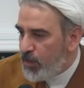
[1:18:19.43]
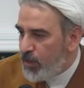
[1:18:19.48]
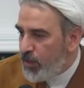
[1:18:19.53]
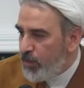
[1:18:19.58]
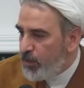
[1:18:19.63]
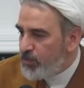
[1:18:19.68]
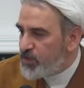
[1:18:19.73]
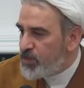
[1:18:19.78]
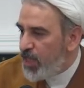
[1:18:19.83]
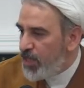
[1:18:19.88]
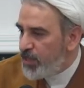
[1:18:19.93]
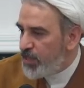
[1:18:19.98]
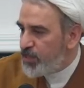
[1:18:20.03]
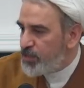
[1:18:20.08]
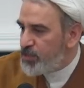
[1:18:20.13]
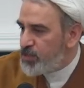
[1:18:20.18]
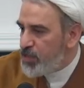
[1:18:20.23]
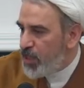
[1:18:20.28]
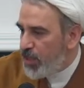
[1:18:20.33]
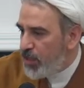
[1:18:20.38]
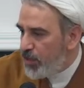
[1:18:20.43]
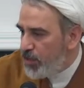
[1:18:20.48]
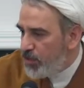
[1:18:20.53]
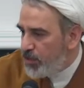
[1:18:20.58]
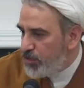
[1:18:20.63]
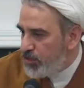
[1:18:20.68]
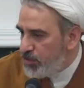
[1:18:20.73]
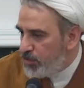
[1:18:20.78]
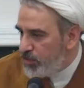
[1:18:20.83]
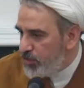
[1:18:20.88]
Imam Sadiq is young.
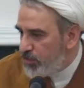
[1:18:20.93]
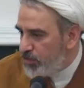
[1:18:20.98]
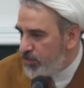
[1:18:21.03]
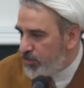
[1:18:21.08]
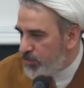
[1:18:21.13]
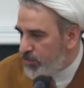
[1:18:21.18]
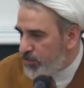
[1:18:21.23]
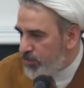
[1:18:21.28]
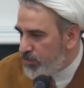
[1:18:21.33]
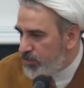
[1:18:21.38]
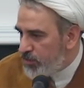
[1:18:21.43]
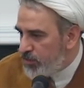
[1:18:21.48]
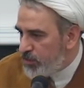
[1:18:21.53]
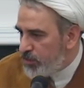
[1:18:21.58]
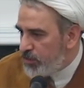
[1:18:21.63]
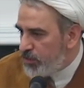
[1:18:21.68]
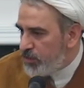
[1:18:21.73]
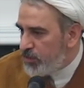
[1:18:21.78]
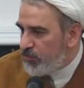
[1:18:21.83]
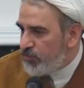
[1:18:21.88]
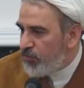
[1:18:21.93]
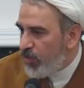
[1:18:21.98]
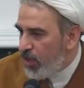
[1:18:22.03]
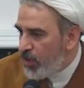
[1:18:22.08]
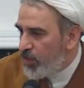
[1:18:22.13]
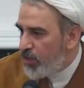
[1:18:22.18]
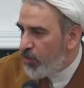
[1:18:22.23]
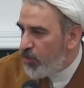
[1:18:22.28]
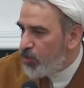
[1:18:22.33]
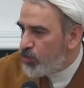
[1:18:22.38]

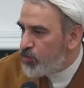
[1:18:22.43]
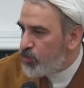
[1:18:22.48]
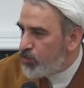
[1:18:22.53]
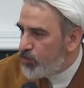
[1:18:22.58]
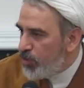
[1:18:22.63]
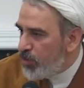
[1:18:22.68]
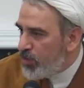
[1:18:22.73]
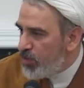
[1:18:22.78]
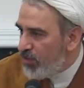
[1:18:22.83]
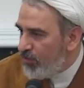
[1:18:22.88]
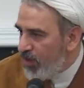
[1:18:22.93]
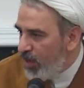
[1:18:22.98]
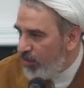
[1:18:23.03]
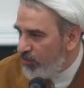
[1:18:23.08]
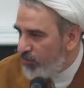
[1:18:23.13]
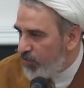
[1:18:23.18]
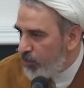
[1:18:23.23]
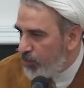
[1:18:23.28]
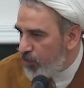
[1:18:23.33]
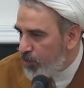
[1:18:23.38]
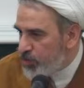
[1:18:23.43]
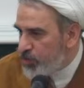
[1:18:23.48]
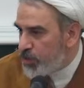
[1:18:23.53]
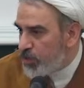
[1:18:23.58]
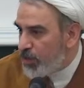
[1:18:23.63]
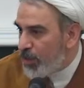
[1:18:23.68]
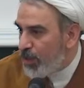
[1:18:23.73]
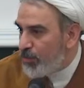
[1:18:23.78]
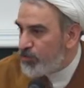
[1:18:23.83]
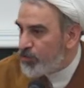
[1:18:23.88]
Father also doing tawaf. A
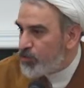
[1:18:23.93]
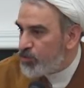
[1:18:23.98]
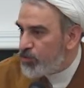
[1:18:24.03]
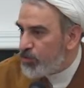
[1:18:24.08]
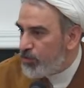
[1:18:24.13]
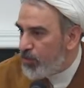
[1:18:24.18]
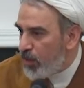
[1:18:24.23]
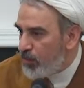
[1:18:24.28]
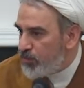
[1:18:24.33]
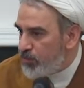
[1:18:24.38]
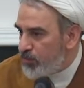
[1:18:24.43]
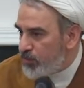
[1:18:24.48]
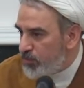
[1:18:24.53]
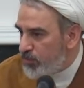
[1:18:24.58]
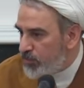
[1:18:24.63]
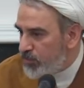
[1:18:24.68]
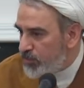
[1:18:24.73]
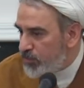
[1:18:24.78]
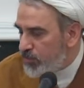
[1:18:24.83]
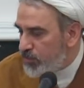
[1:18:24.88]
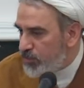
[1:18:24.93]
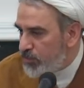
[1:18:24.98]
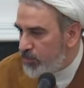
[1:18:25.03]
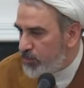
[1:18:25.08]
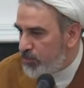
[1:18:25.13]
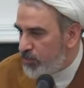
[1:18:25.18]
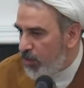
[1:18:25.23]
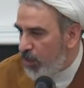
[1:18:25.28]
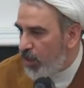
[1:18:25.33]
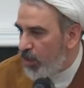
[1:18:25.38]
person comes to Imam
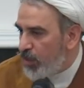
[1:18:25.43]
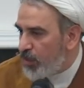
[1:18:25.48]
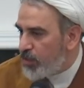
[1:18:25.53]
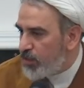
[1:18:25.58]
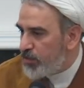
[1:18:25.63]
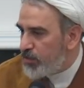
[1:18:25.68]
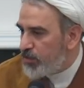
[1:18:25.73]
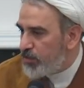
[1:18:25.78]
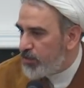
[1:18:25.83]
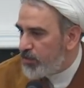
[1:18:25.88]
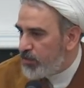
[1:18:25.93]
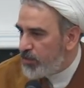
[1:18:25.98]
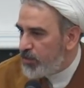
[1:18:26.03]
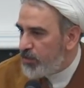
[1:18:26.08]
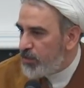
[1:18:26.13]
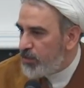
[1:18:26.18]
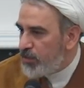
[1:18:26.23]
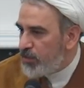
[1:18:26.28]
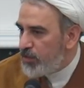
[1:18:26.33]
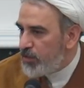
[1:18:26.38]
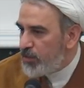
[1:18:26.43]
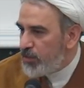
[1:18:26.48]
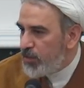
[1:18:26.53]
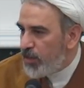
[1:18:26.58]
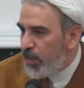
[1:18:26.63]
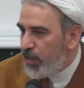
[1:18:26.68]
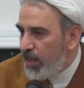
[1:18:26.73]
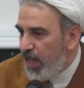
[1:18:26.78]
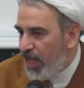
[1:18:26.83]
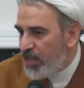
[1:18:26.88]
Baqir
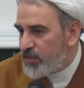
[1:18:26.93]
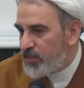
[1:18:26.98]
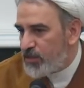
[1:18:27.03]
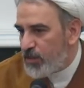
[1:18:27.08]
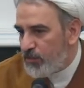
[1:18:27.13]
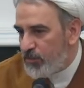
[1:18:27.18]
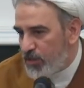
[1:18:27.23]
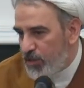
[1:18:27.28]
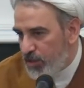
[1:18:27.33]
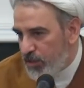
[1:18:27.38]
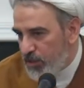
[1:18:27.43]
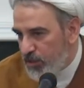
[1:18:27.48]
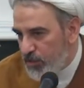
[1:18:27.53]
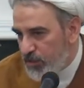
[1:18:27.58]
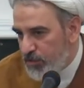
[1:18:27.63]
and asks something.